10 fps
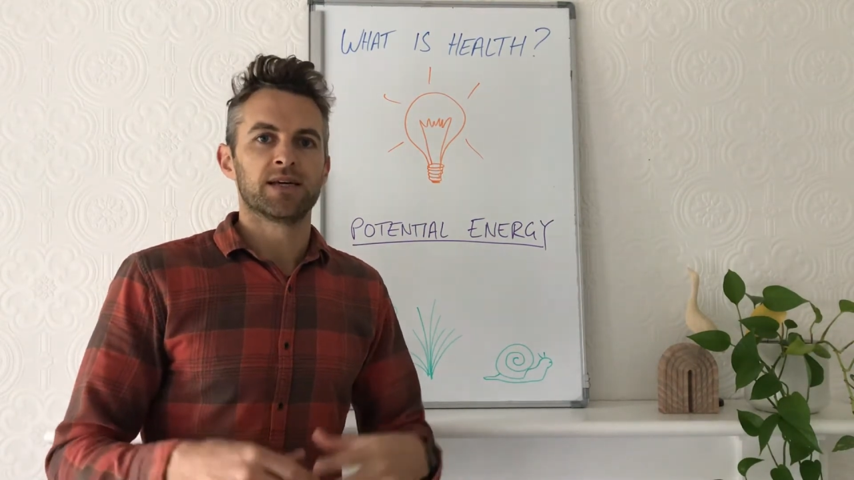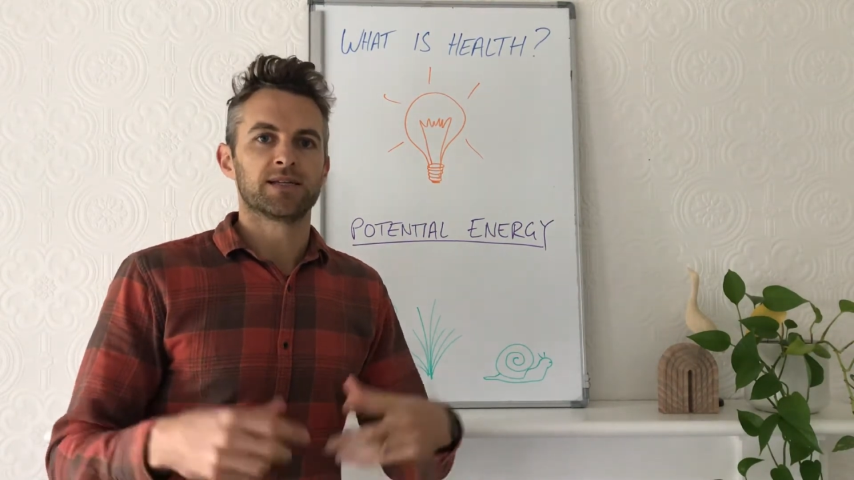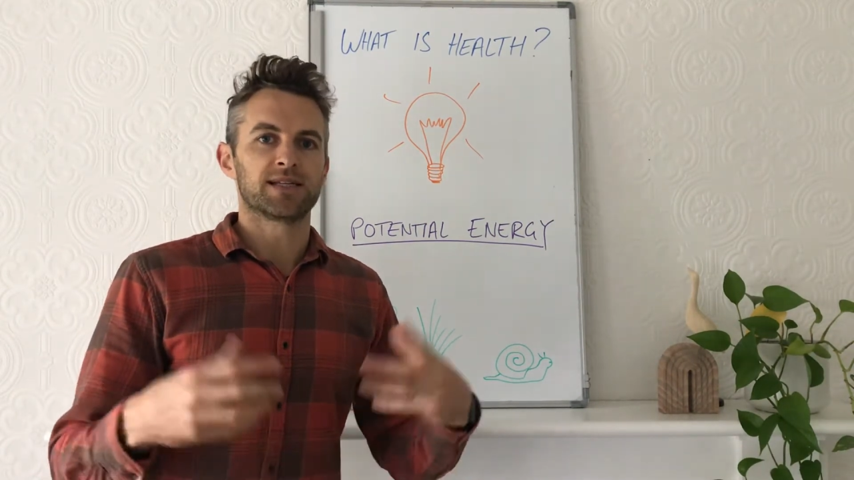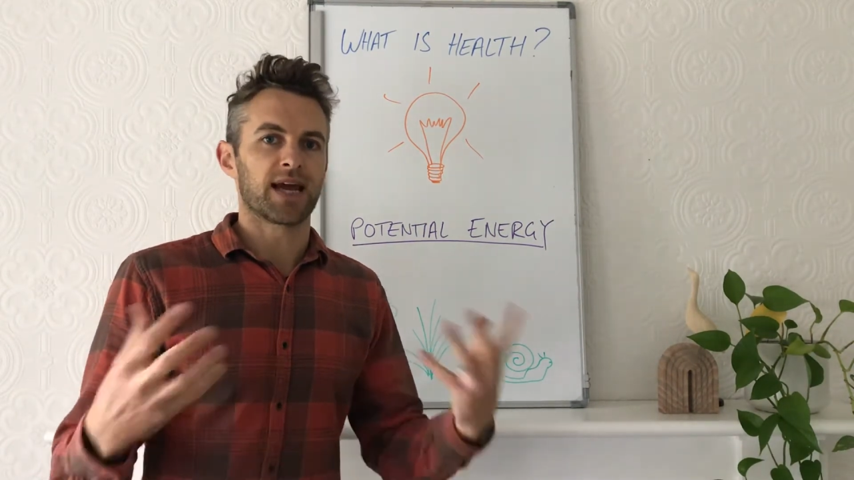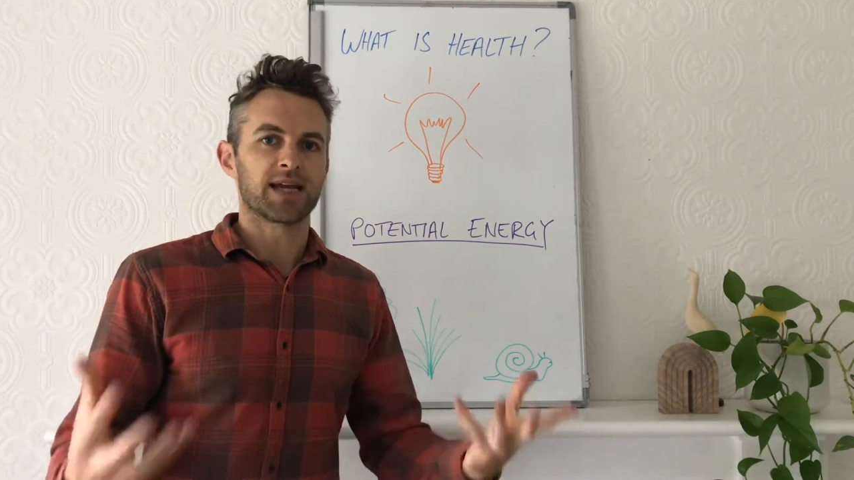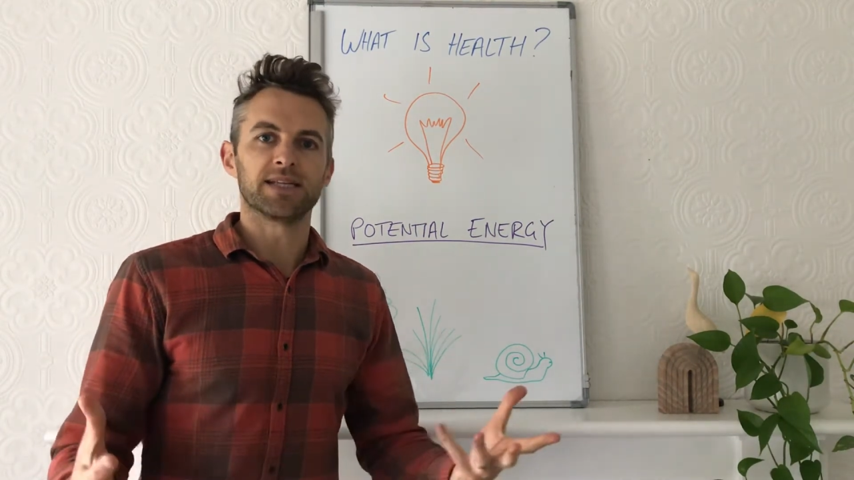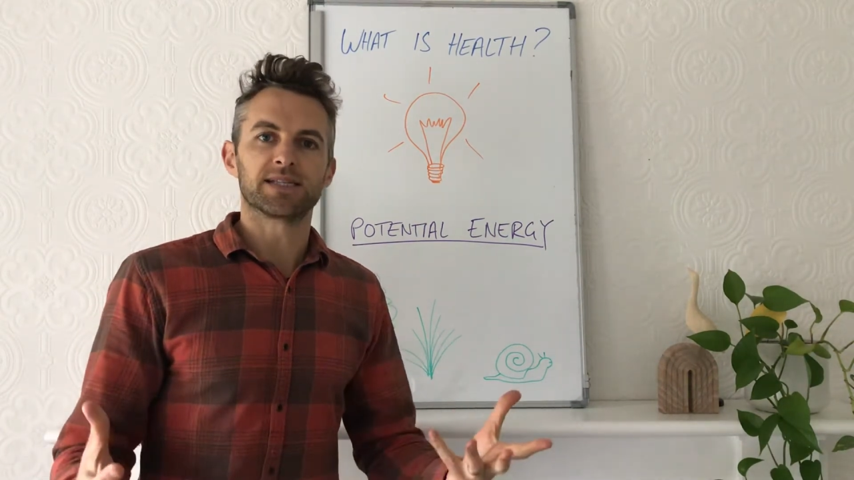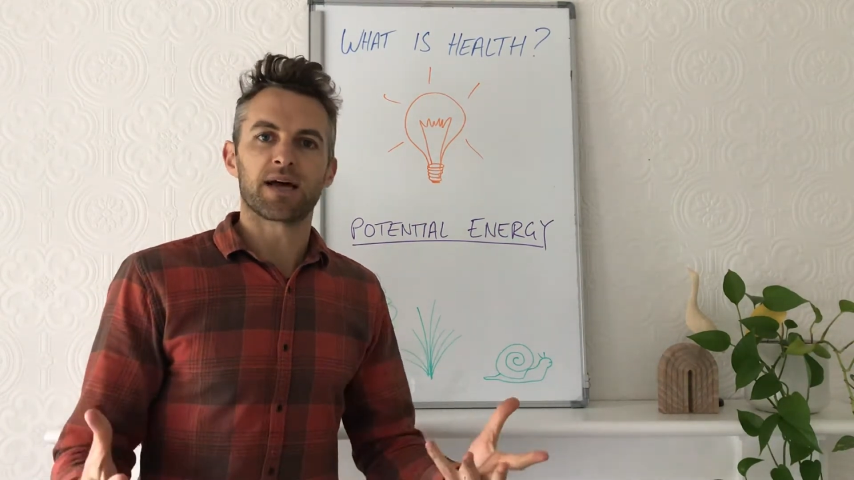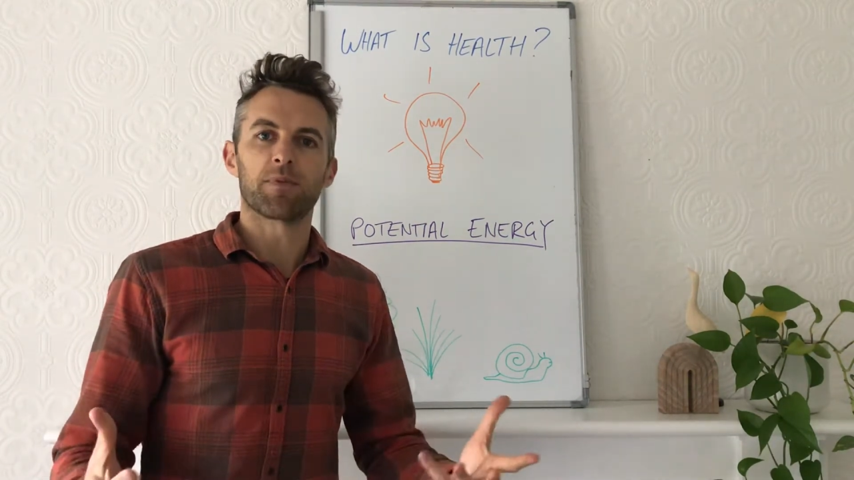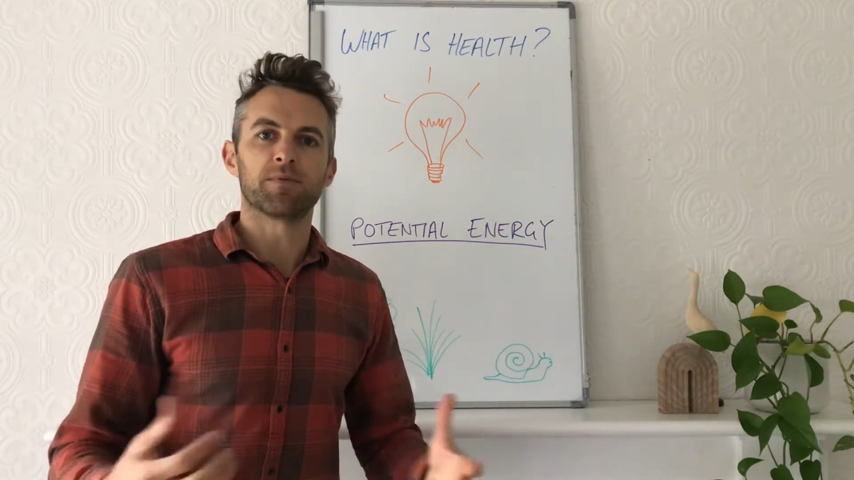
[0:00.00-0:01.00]
to taking
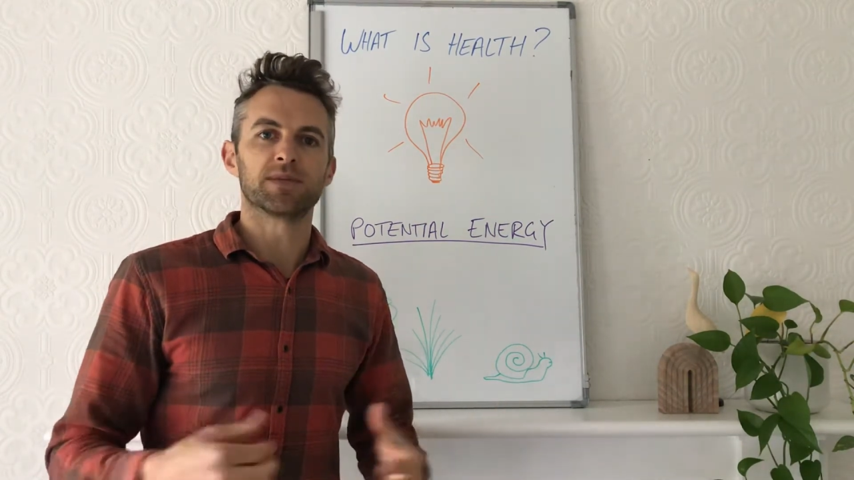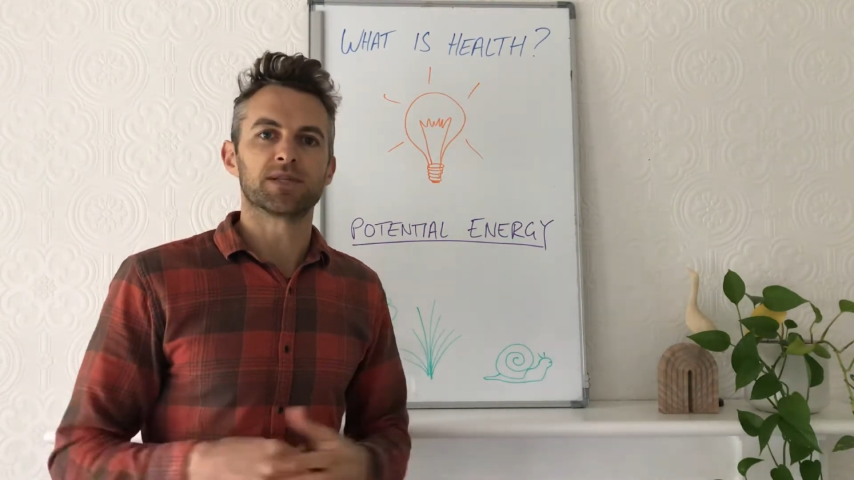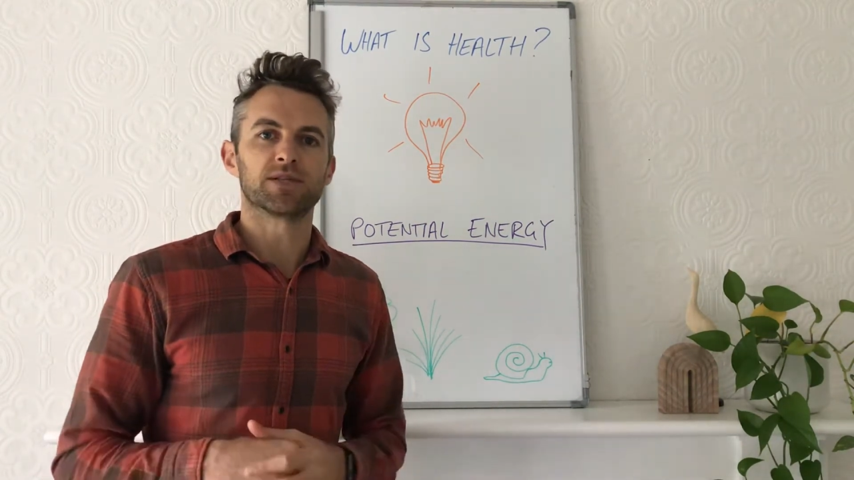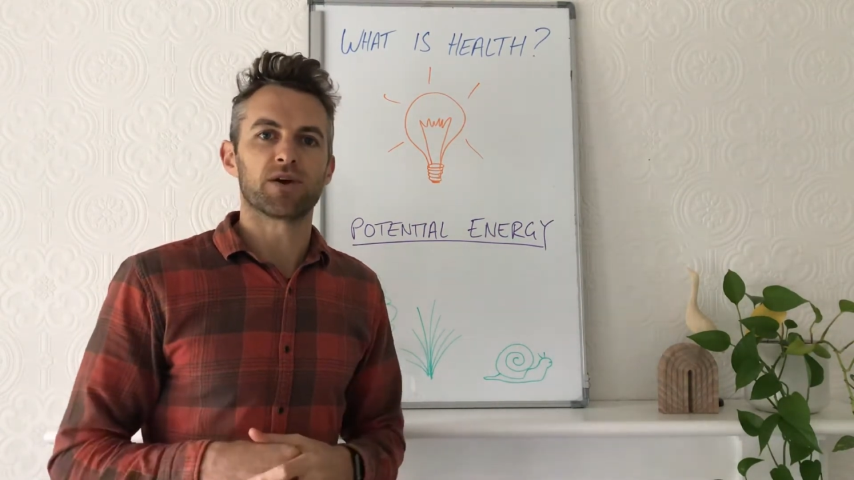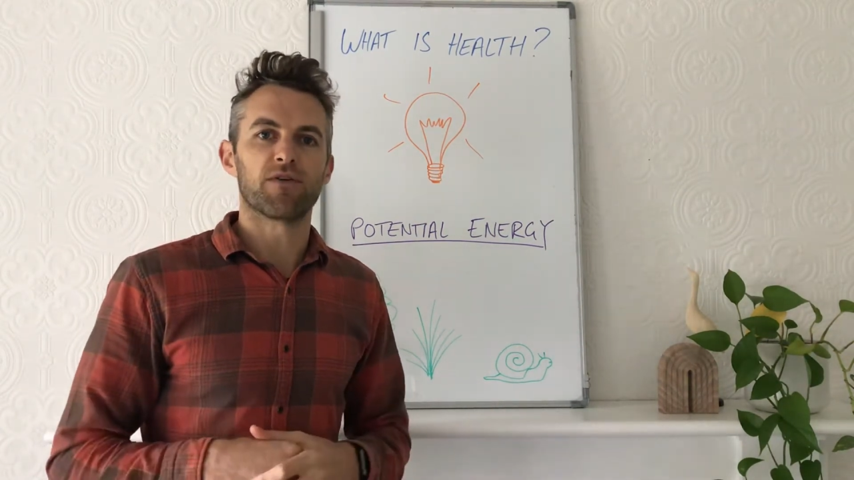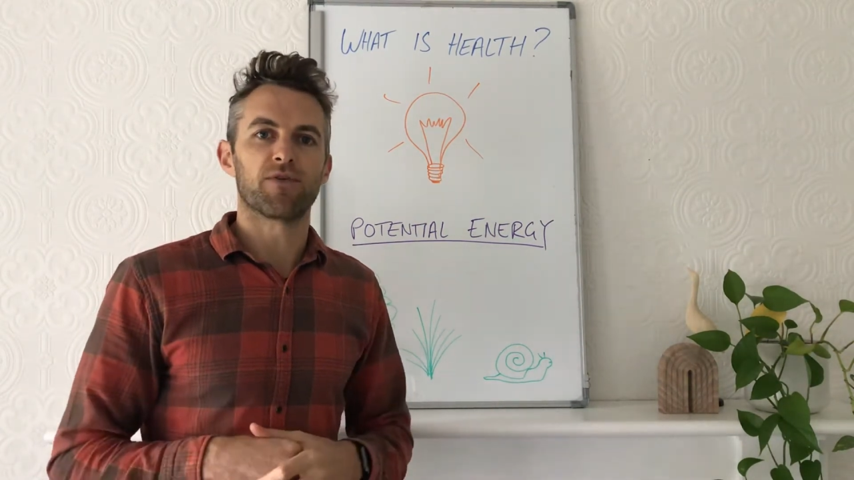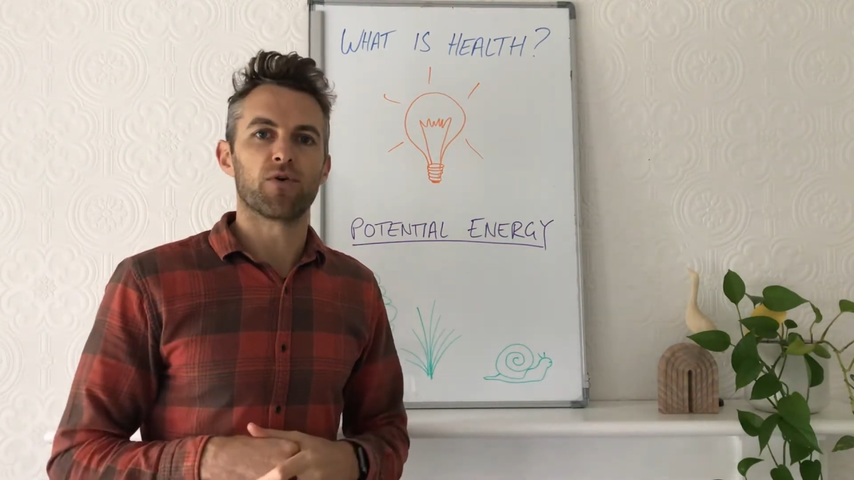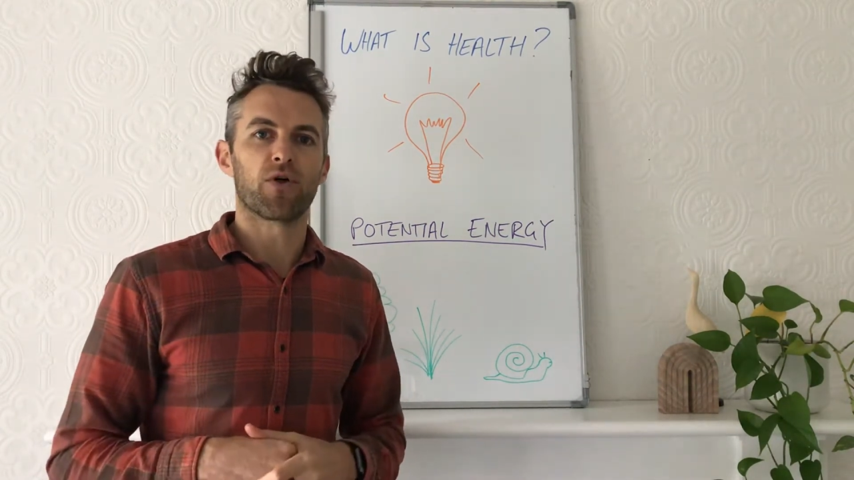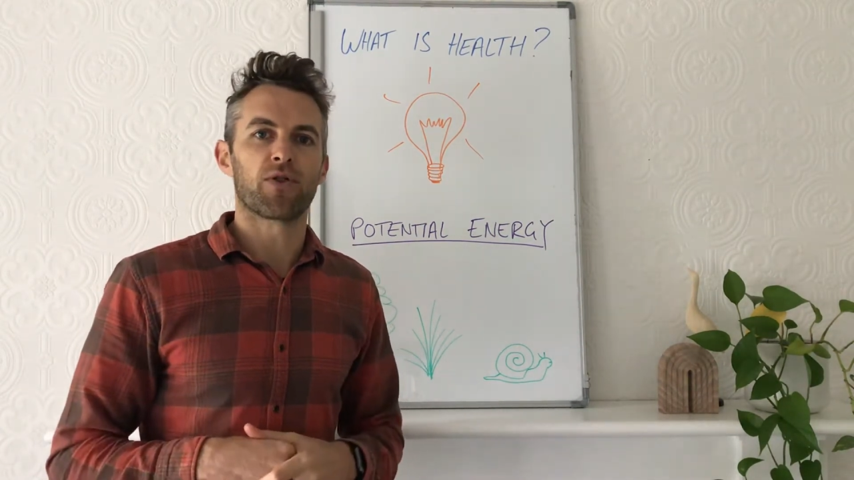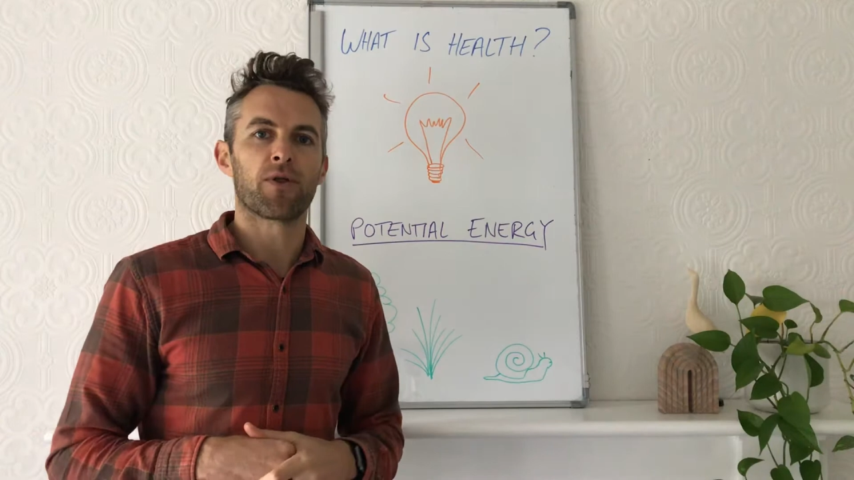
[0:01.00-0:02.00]
supplements and so
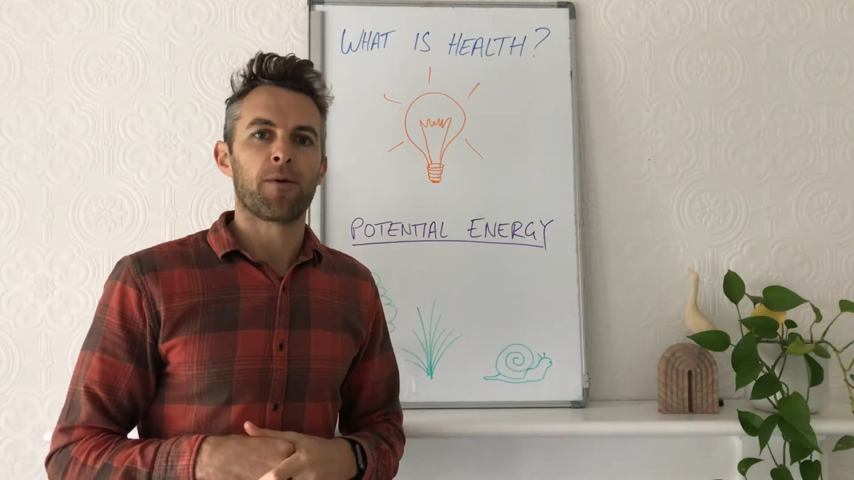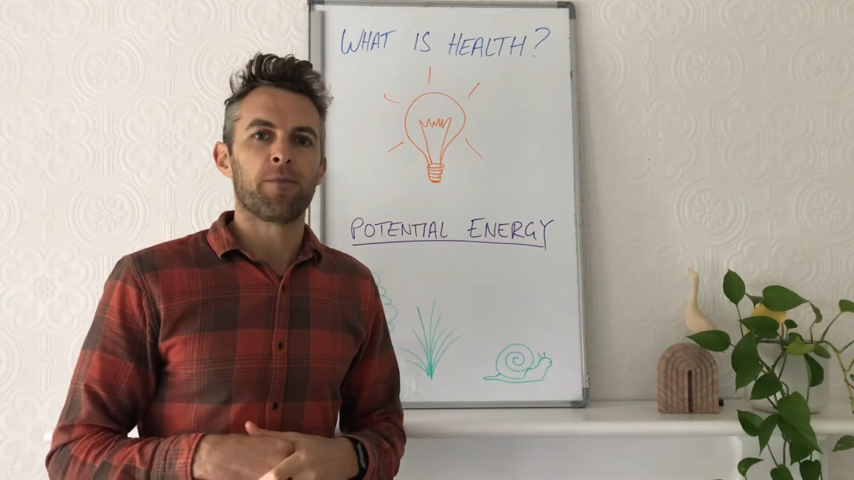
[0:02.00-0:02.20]
forth.